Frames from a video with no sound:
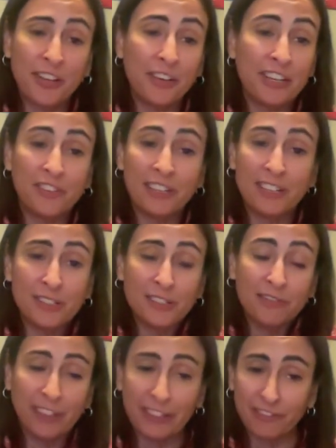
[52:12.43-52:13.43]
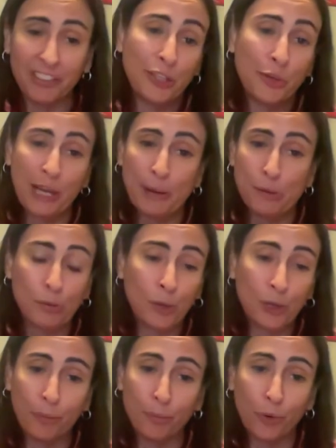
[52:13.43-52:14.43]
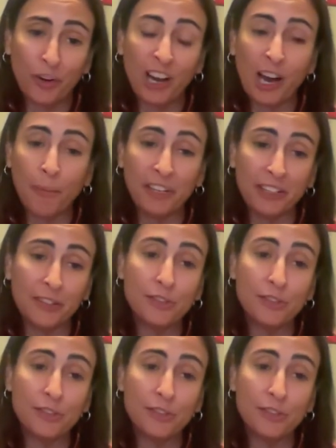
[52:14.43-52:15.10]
even as like video games become more dominant.